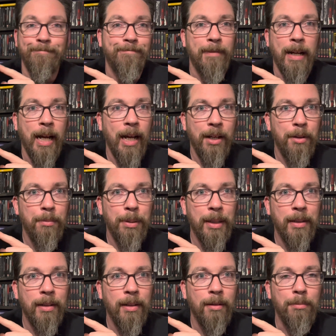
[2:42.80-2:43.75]
I had to
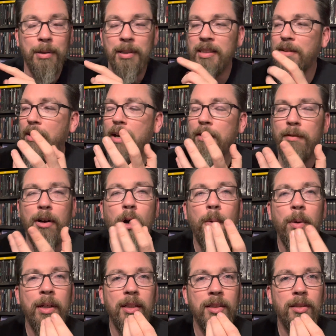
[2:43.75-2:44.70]
pick it up because I've
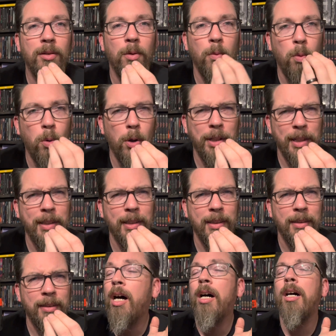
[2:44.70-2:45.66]
always wanted
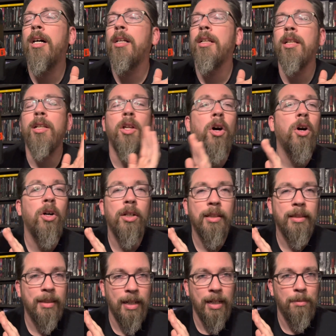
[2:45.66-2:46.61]
it. A
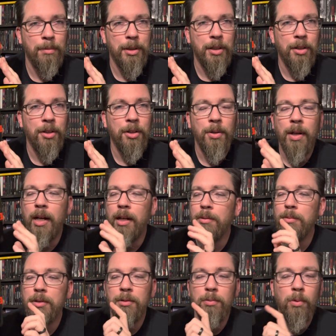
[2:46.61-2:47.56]
long time ago, I
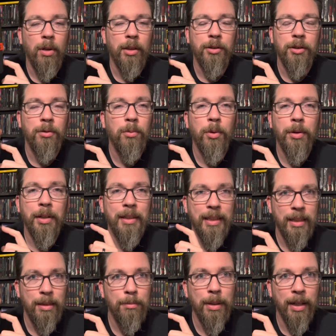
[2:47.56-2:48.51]
was watching one on
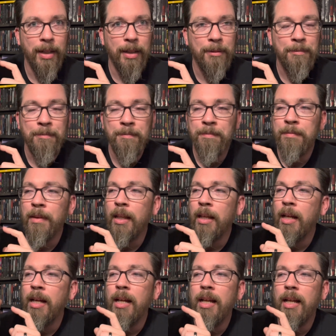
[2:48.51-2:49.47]
eBay
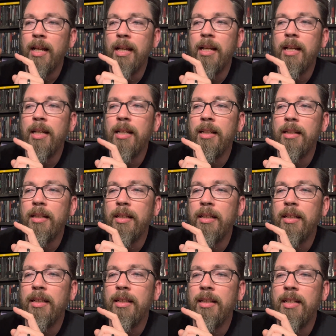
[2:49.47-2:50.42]
and
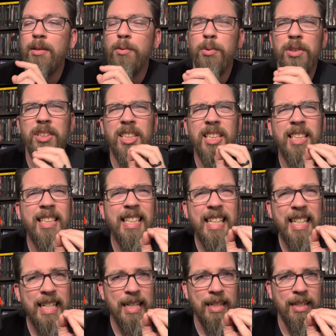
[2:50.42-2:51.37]
it was
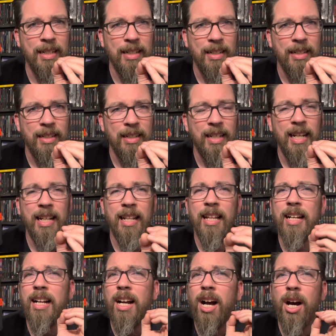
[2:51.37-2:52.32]
sitting at
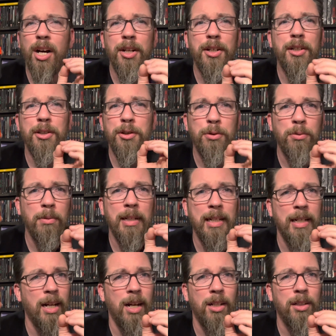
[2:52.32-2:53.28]
like
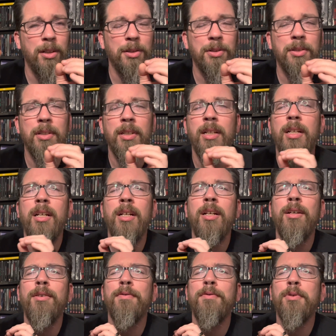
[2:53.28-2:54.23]
$120
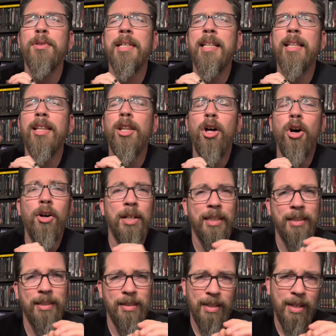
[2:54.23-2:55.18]
for the
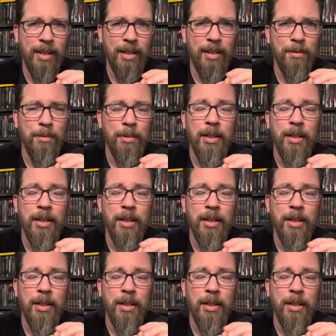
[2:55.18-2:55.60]
longest time.